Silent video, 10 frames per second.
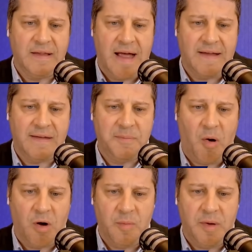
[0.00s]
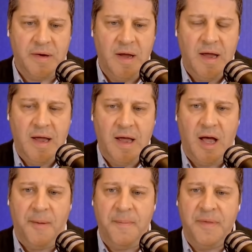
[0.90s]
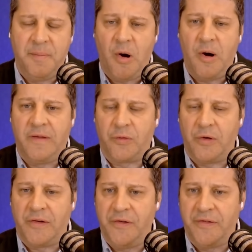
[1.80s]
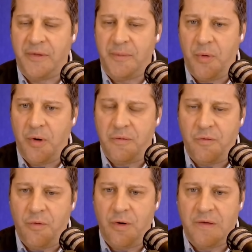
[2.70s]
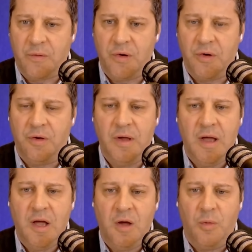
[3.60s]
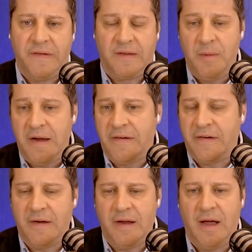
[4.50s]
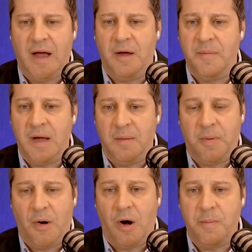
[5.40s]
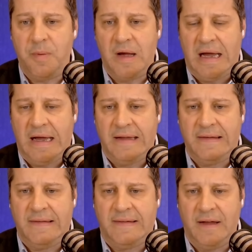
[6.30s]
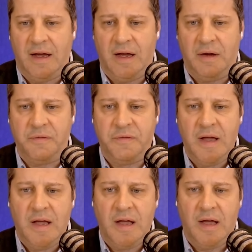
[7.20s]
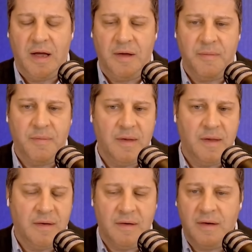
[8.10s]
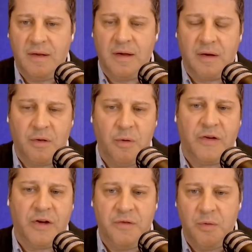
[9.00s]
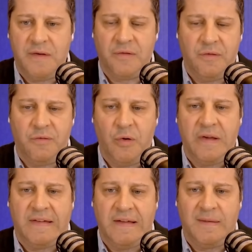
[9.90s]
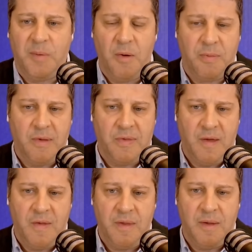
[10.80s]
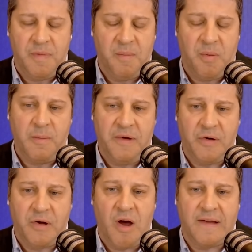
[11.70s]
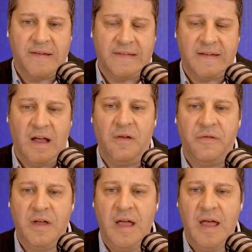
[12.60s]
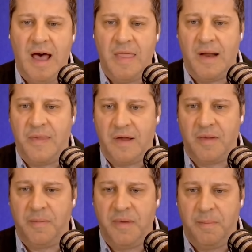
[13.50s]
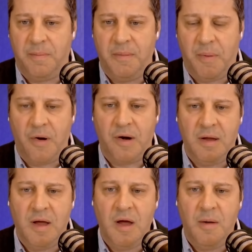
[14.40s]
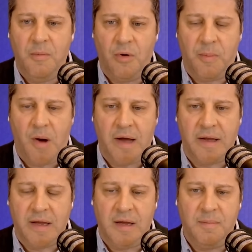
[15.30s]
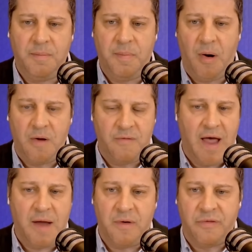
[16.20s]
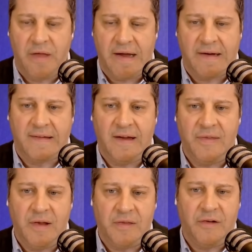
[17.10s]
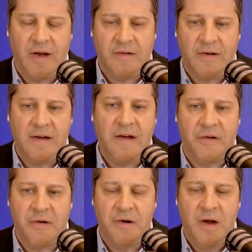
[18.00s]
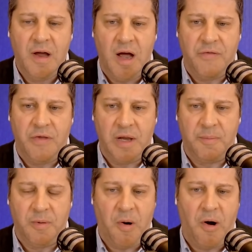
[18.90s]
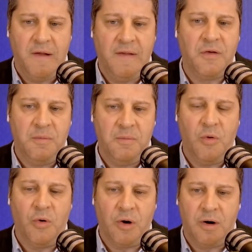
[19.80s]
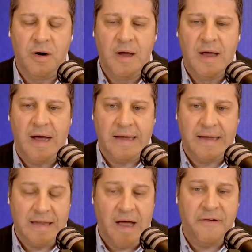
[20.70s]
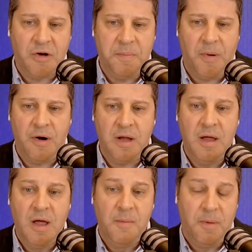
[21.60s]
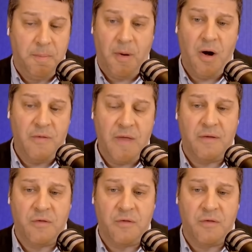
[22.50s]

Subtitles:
last parliament. The party's traditional support for Israel was diminished, in part because of the inclusion of new and different voices, both within the parliamentary caucus itself, and then I think the party more broadly. Part of that reflects, I think, the changing nature of the Liberal Party to a more ideological party, but part of that, of